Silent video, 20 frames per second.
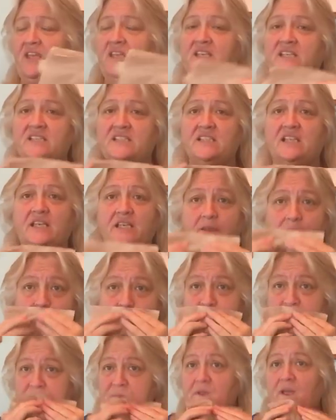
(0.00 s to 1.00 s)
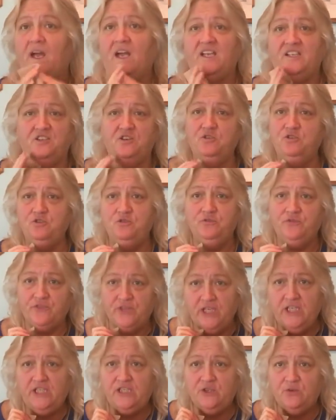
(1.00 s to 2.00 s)
And he's like, I know you
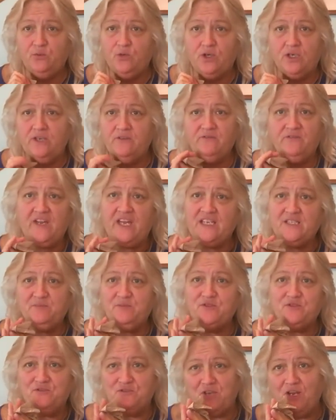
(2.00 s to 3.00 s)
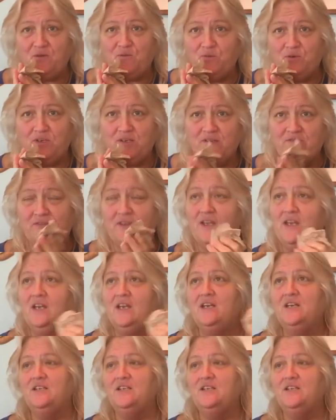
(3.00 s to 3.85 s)
think you're working fast, but you're not working fast.